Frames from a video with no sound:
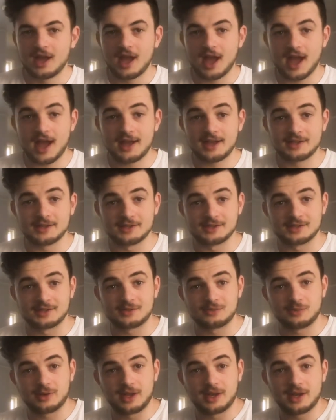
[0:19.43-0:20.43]

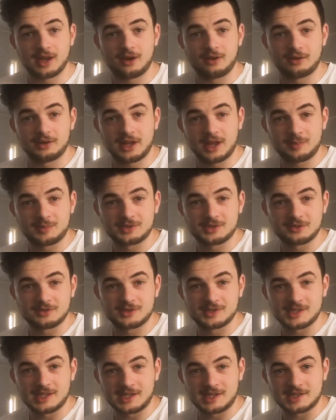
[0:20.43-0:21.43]
as we are now on
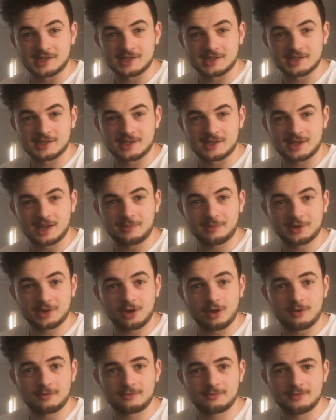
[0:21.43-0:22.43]
episode 6, coming
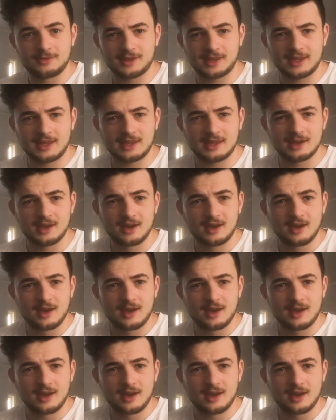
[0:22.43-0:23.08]
off the